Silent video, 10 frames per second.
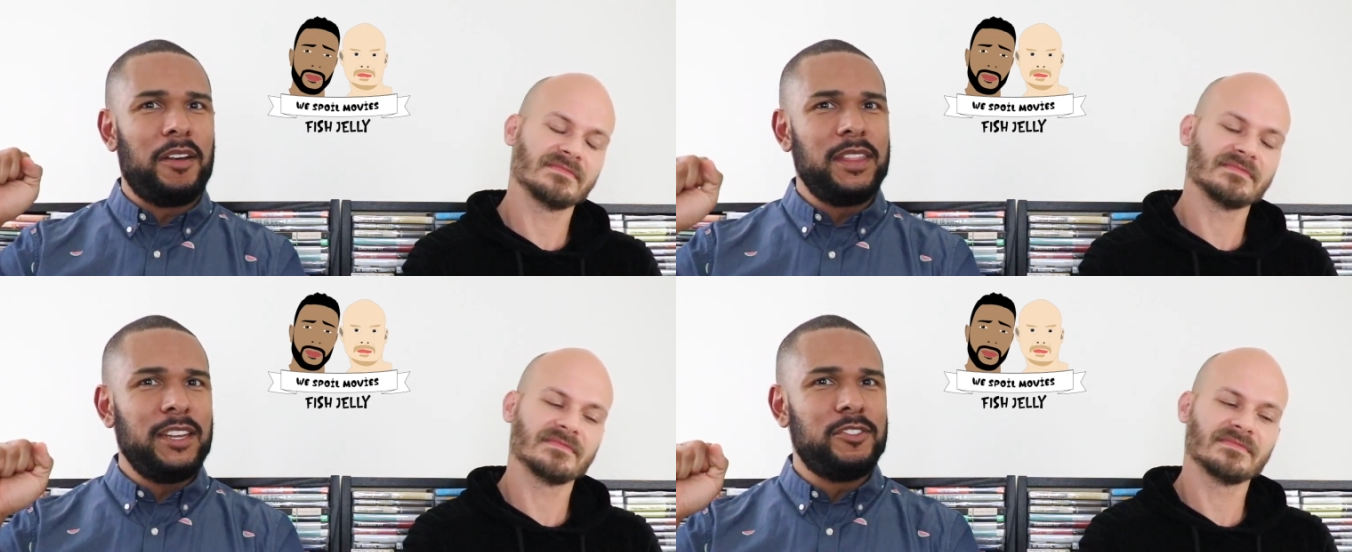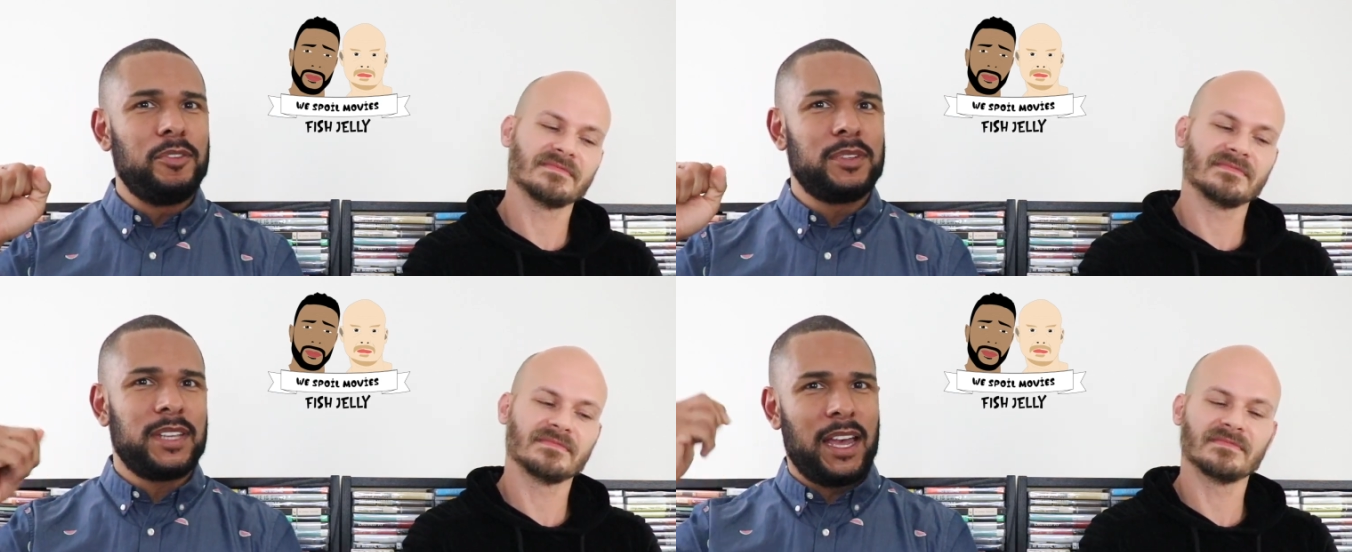Speaker 1: all they
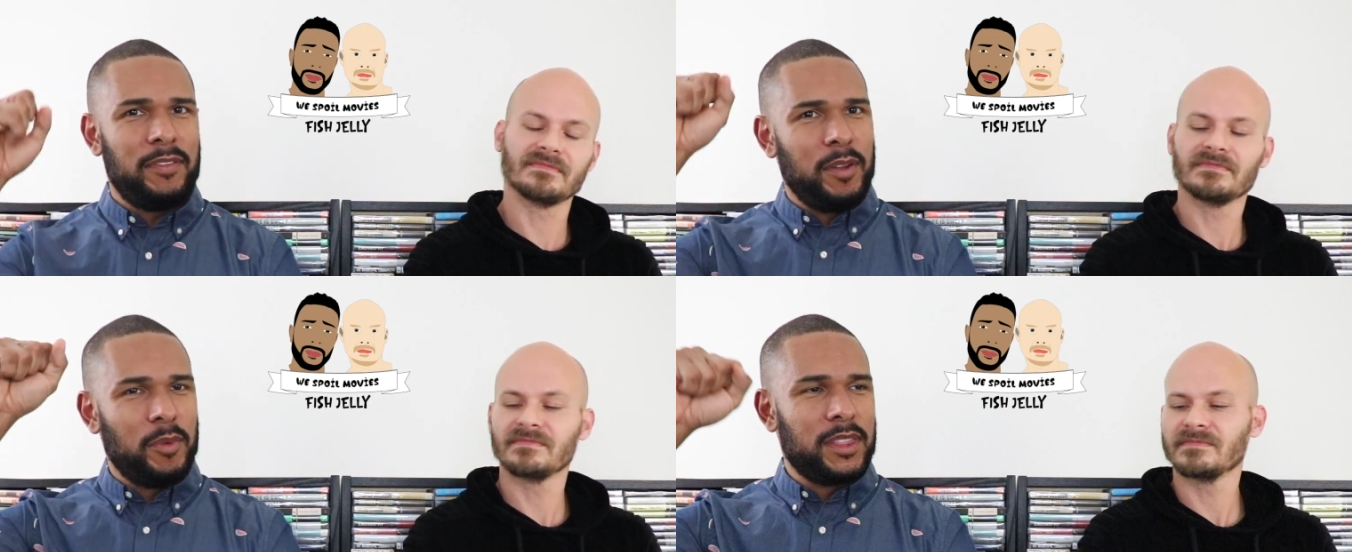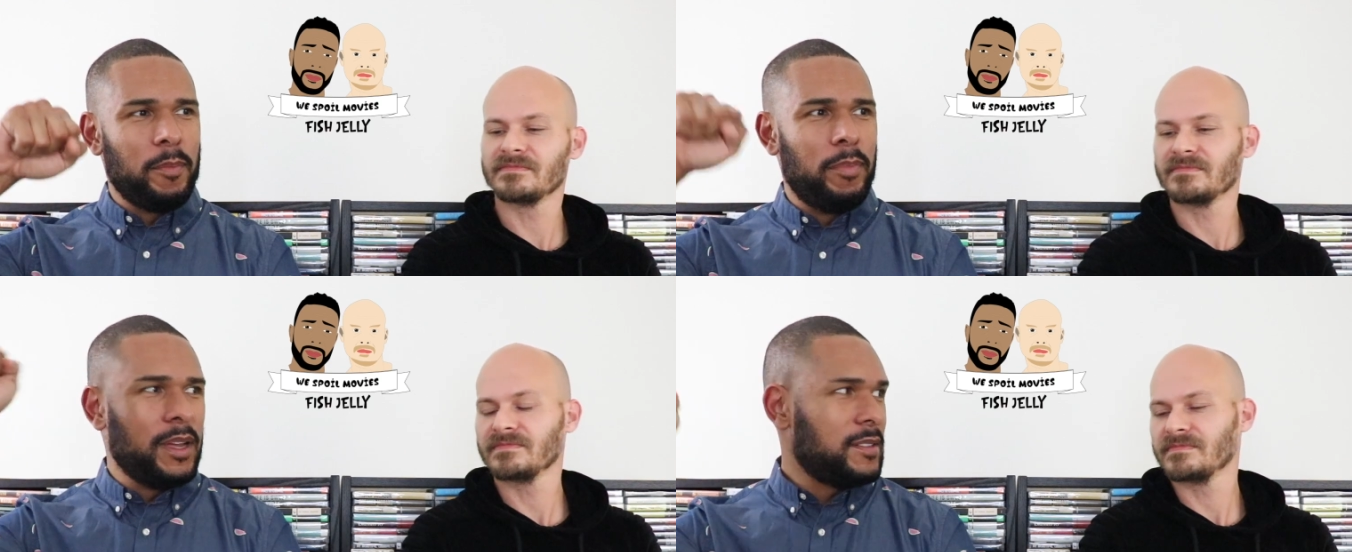do is have him with
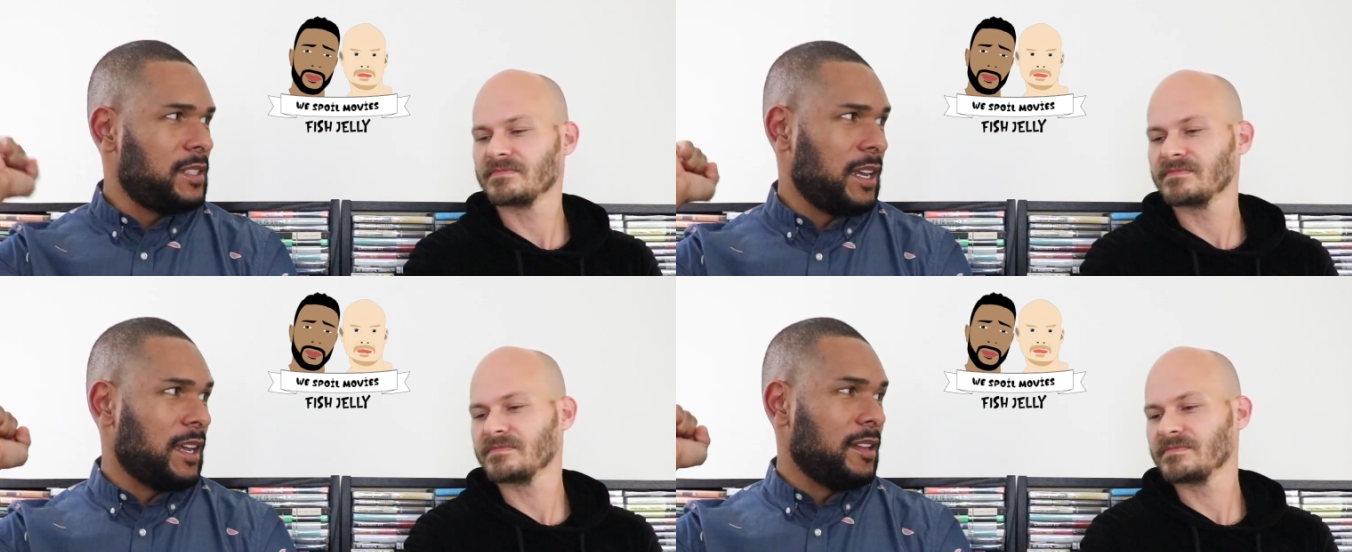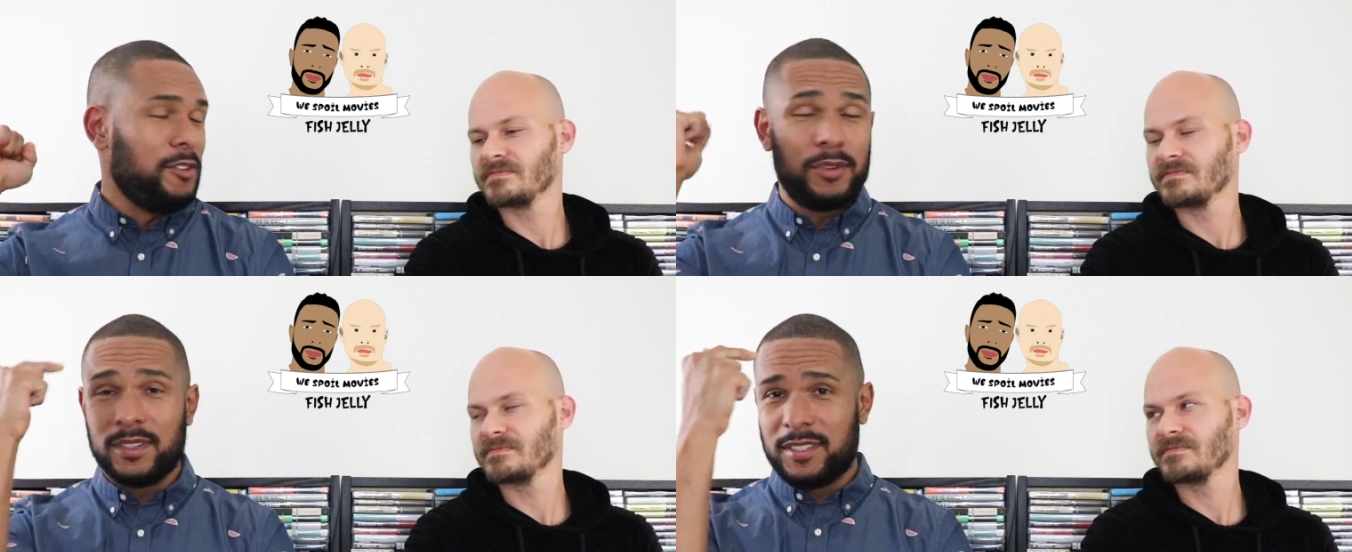a buzzed
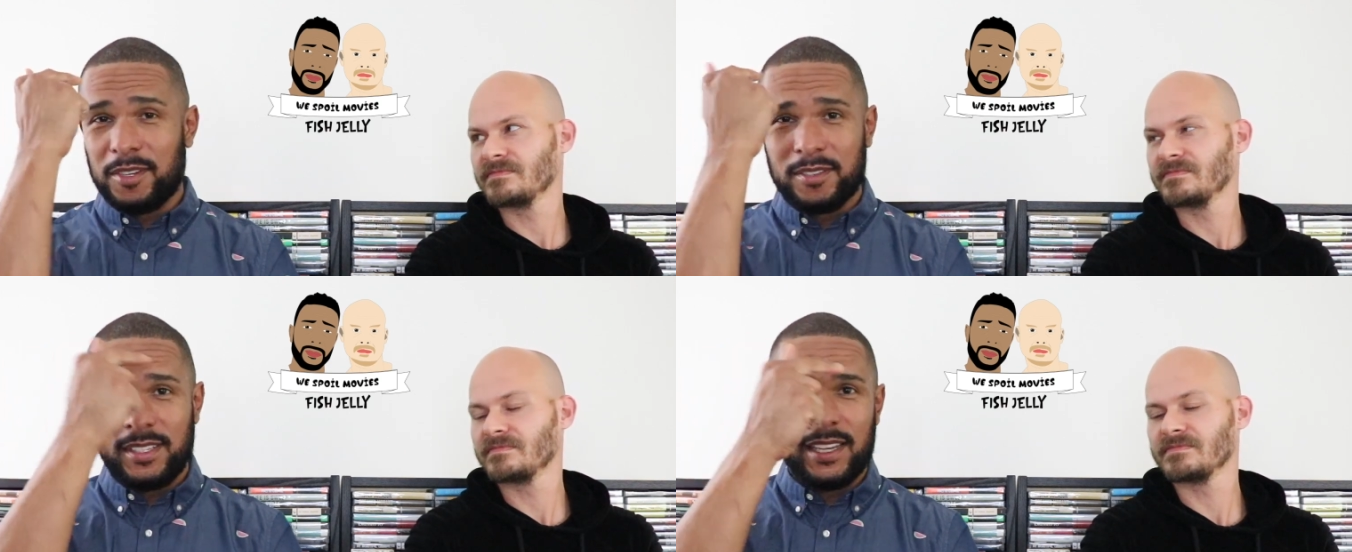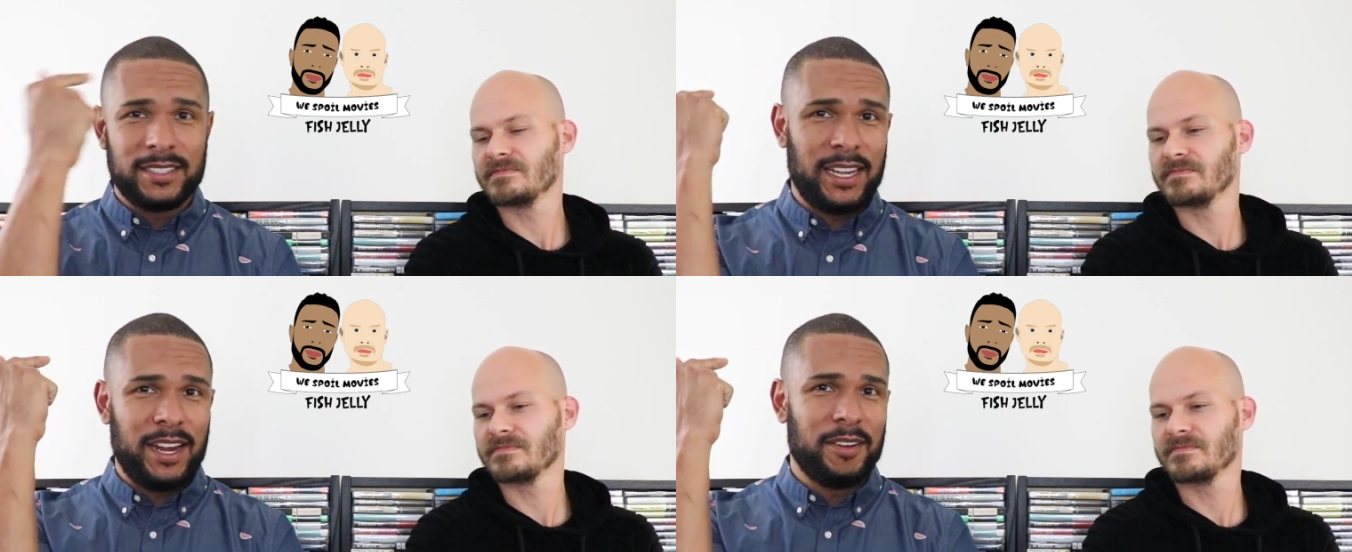head. You can still see
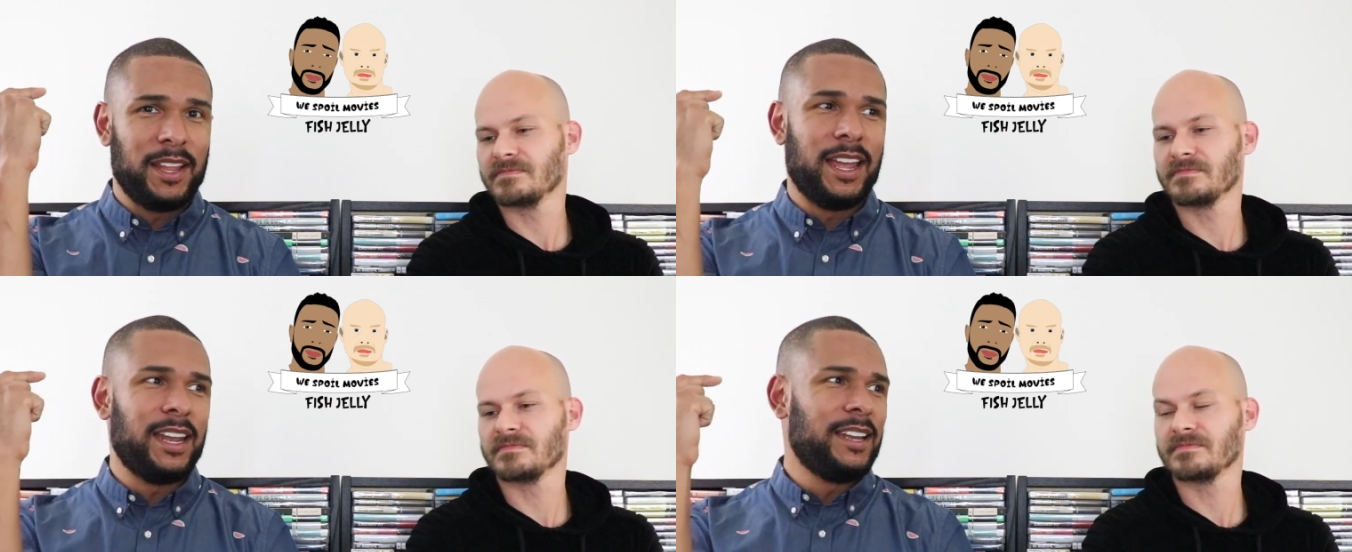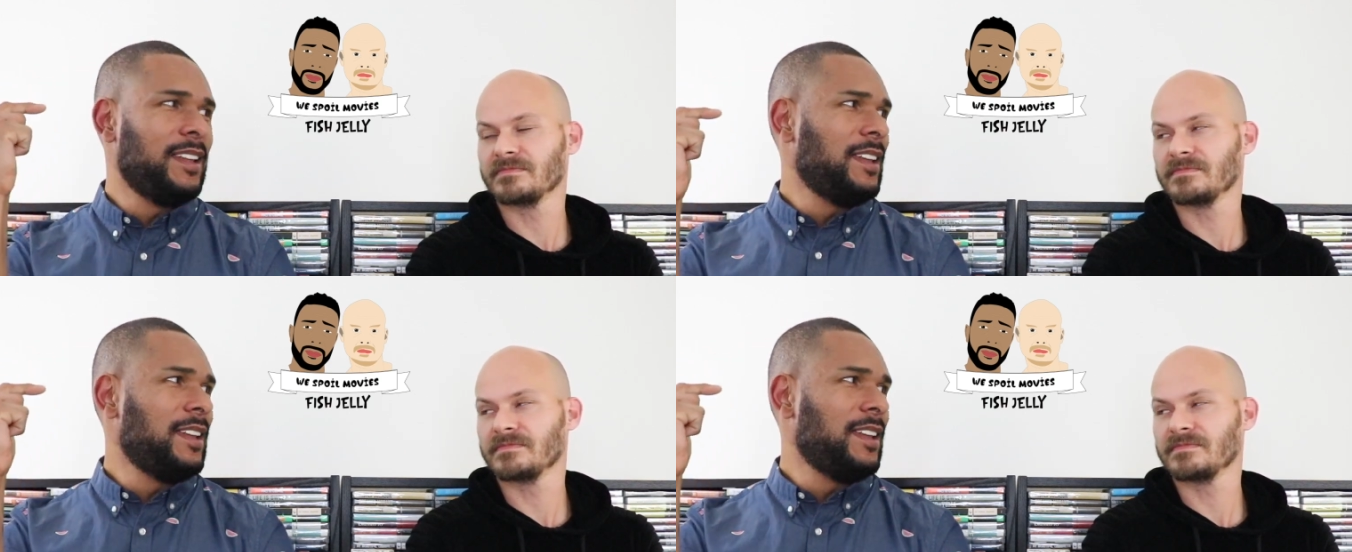his hairline,